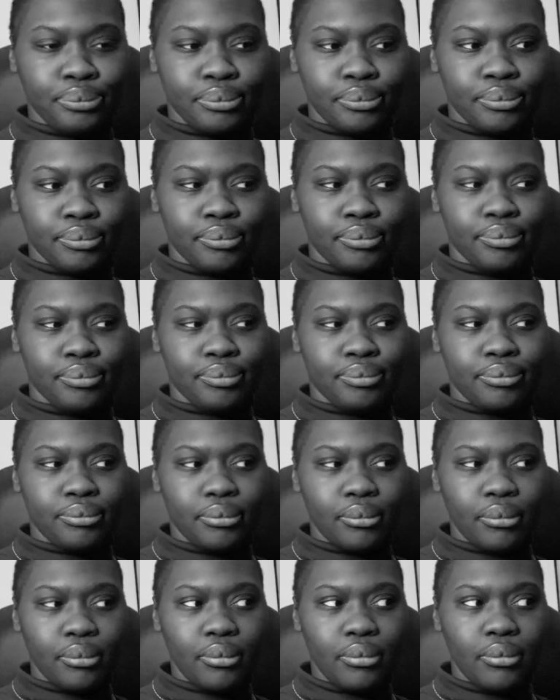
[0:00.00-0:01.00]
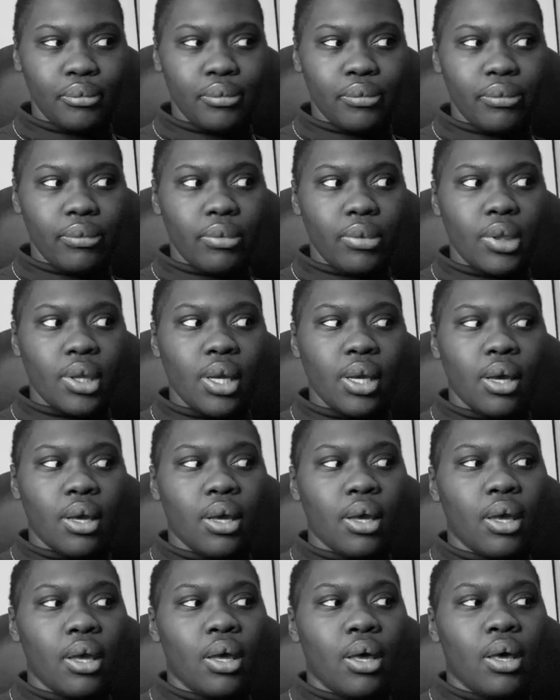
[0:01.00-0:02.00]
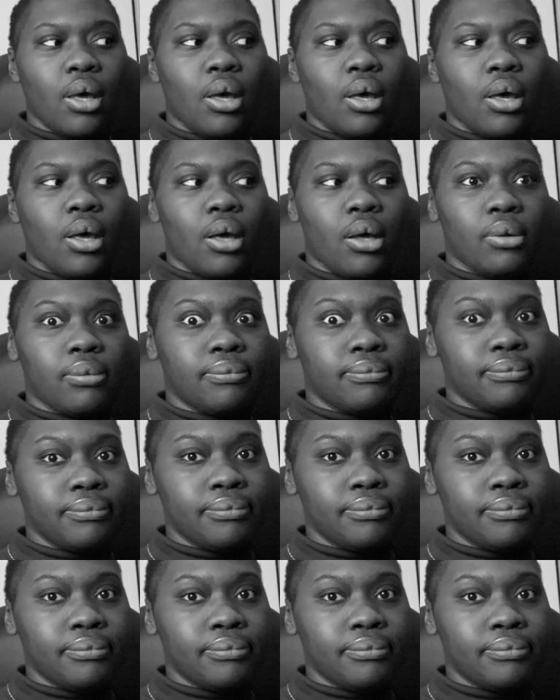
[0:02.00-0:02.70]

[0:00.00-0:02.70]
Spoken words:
Nobody speaks.